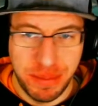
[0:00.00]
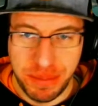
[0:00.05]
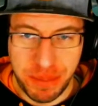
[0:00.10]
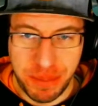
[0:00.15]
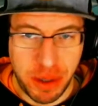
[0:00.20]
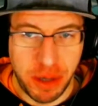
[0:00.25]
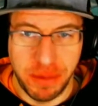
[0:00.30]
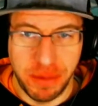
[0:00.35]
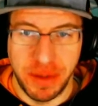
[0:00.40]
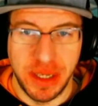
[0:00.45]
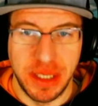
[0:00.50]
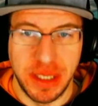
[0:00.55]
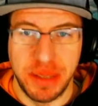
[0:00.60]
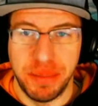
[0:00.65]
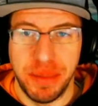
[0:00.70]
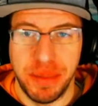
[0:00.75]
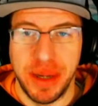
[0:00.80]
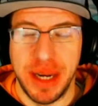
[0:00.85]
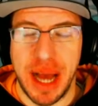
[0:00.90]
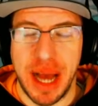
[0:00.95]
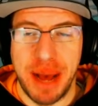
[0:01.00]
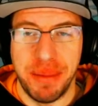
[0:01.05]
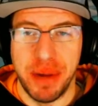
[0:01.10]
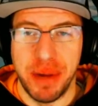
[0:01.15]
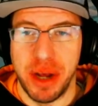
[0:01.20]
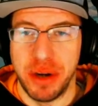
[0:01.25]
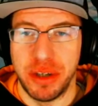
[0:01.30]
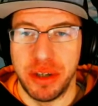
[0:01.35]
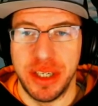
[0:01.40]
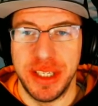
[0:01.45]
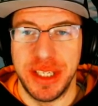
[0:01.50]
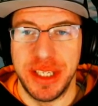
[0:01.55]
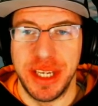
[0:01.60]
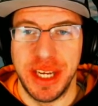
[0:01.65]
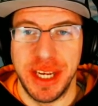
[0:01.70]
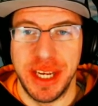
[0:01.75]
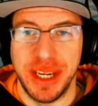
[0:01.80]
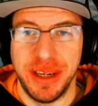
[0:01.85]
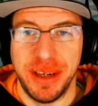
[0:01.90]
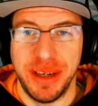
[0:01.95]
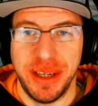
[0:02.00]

perfect. But I'm not risking it.